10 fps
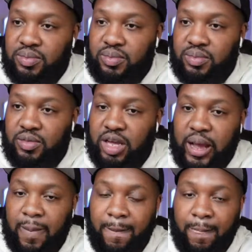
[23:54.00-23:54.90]

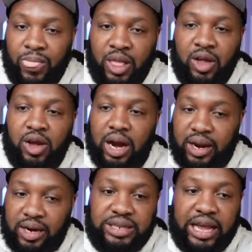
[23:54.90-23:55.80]
Okay.
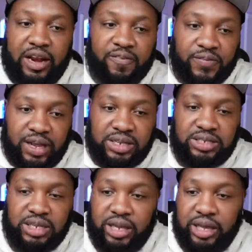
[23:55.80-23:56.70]
Understand the feelings
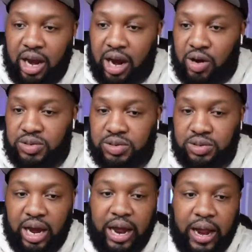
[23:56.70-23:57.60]
that they cause.
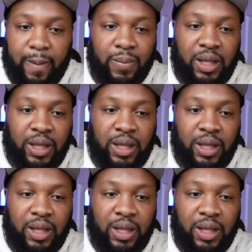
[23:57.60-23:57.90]
All right.